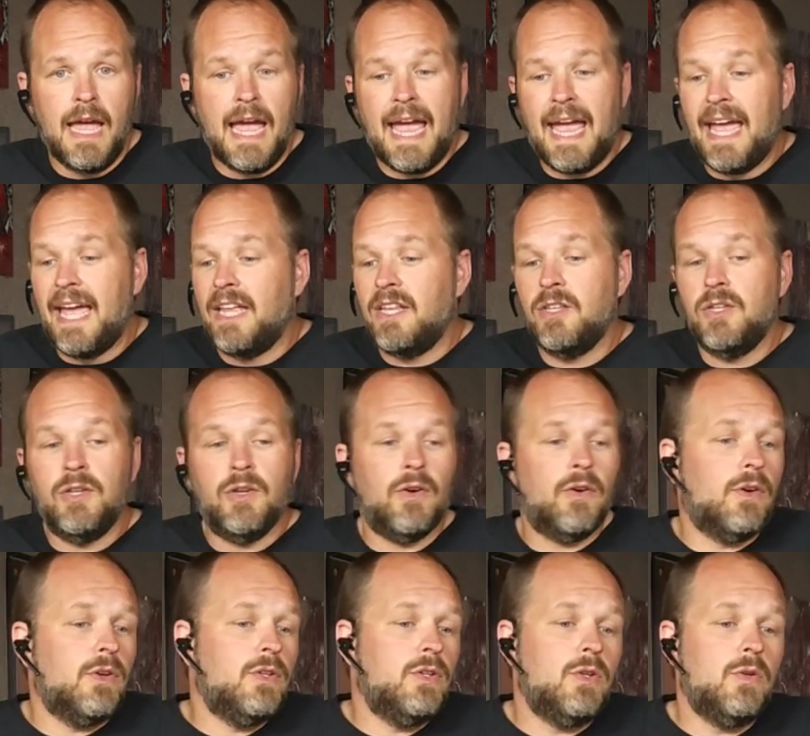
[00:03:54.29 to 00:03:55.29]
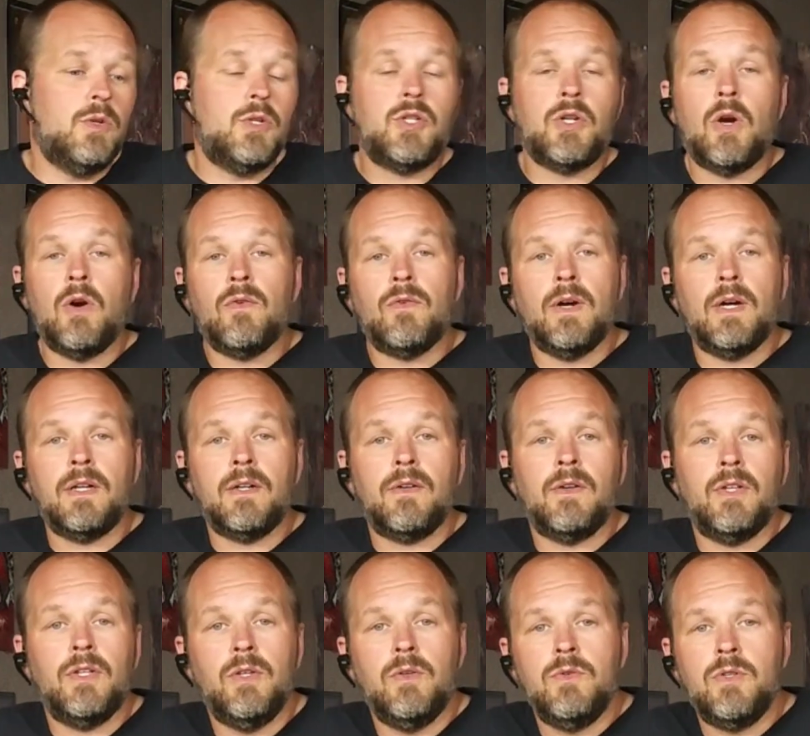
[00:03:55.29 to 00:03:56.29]
and you're a new
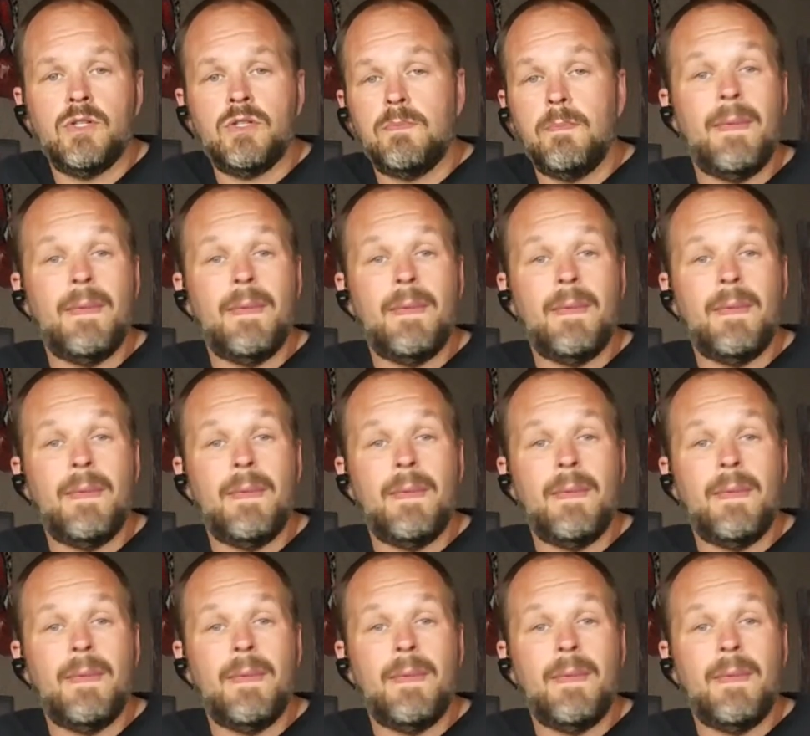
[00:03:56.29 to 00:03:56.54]
showrunner and you just